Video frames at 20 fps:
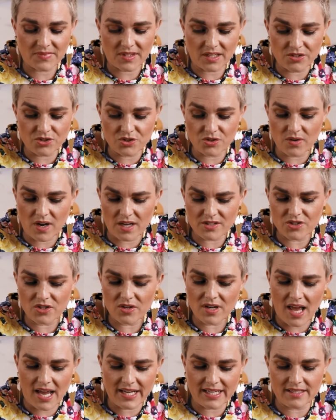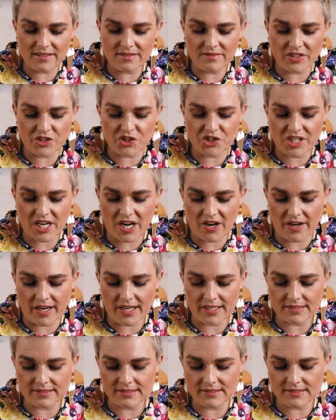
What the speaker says: do like a vegetarian